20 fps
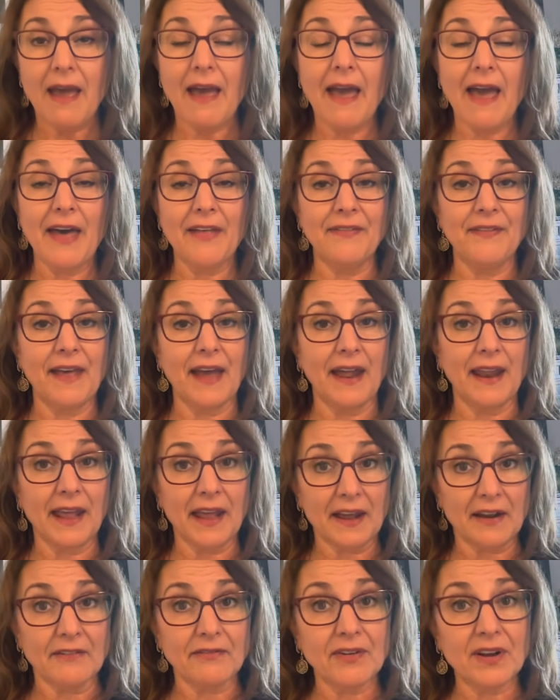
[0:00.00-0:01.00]
and that
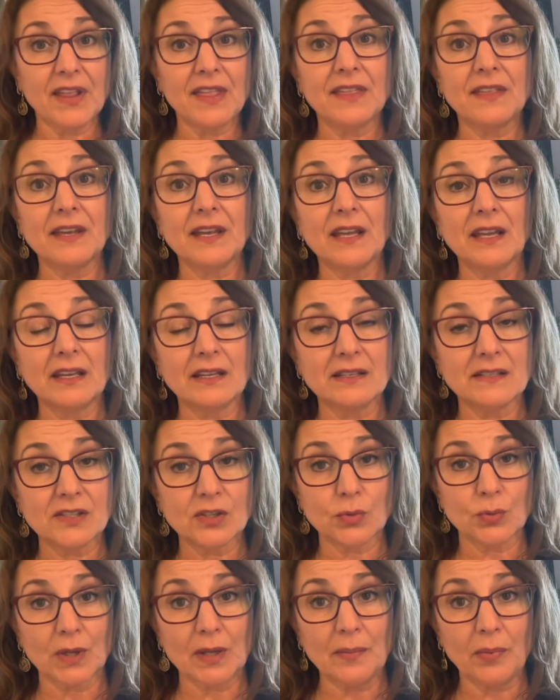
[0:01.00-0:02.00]
everything is
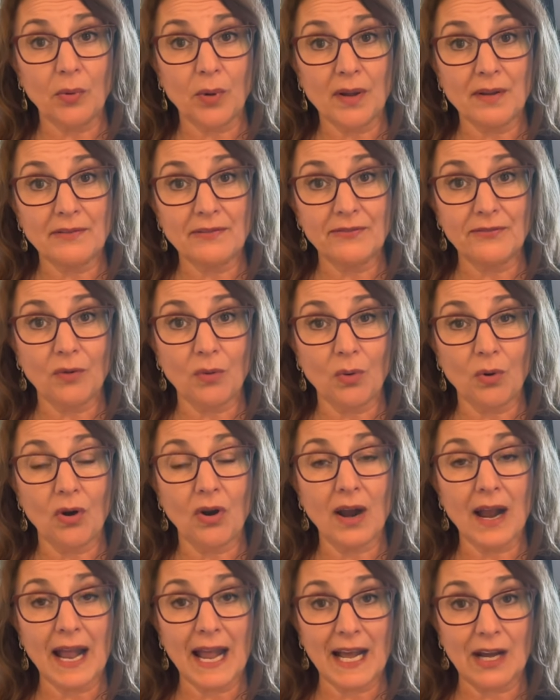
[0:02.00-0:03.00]

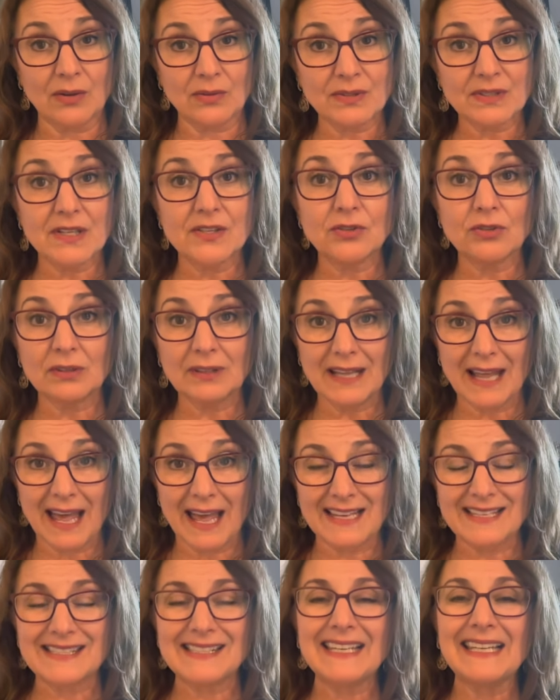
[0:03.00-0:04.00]
3.4 ounces or
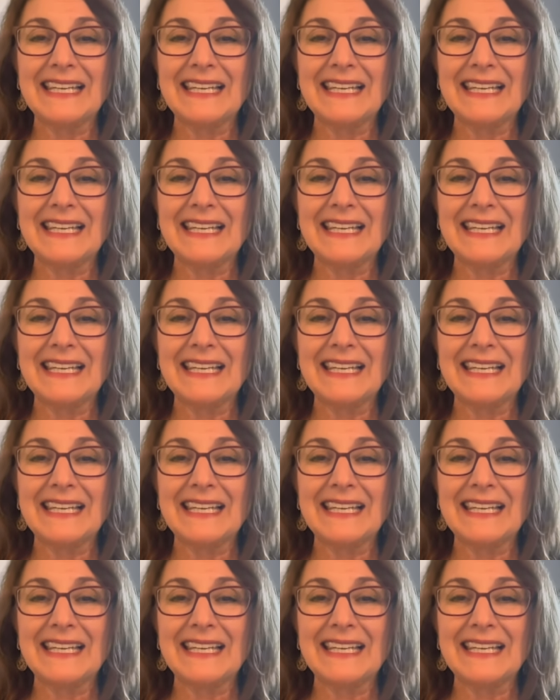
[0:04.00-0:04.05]
less.